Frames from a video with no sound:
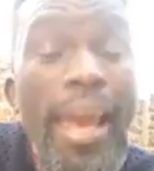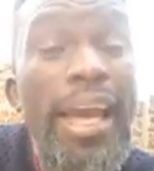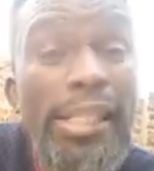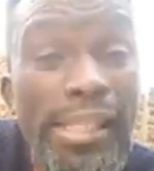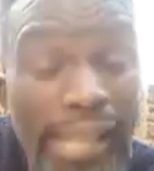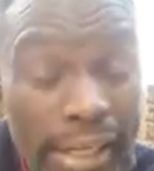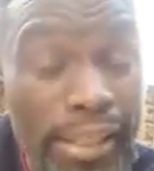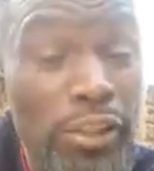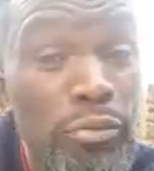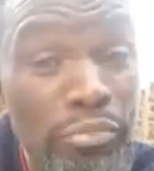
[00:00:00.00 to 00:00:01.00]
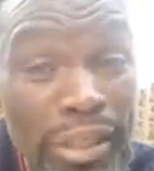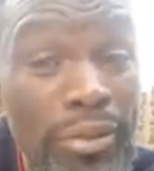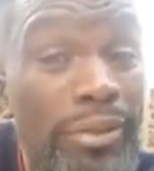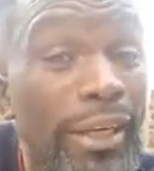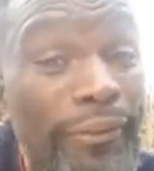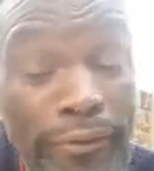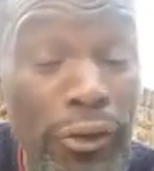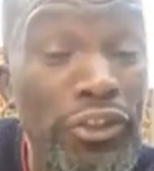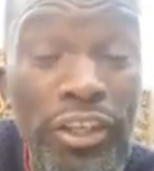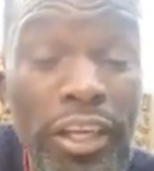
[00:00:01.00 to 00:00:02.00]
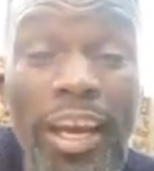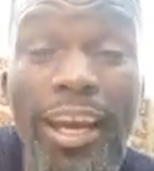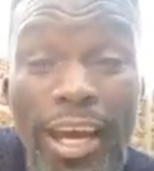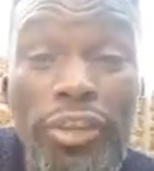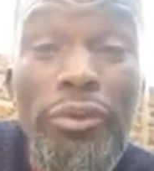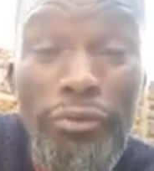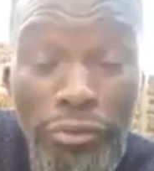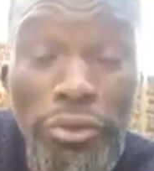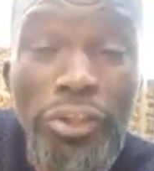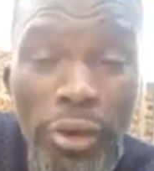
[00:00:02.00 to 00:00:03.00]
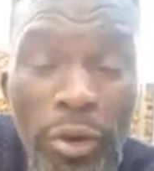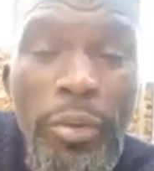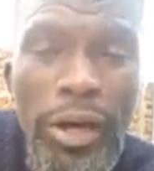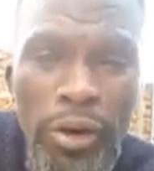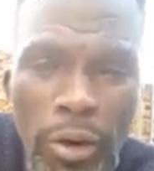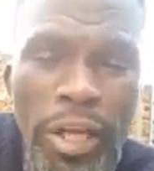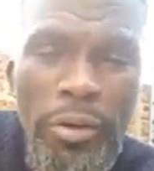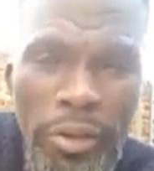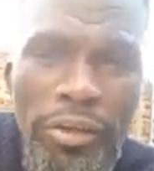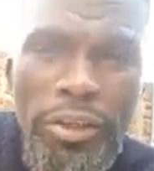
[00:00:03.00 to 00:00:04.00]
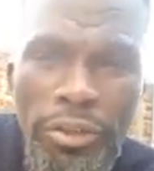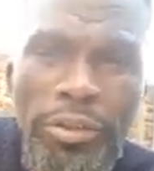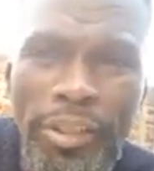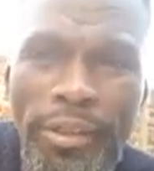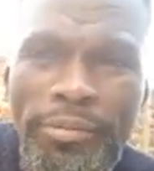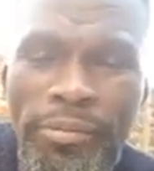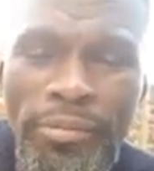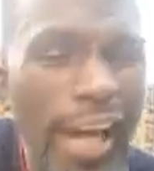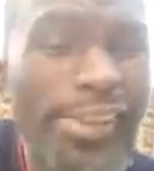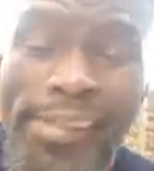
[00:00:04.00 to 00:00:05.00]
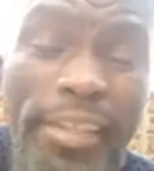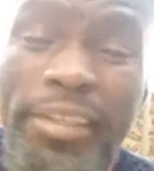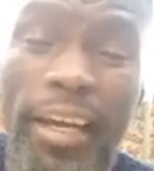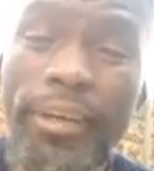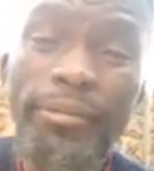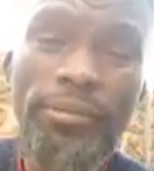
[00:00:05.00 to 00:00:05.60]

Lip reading: and starting to build and forging a new future where we are going with our children. I sit here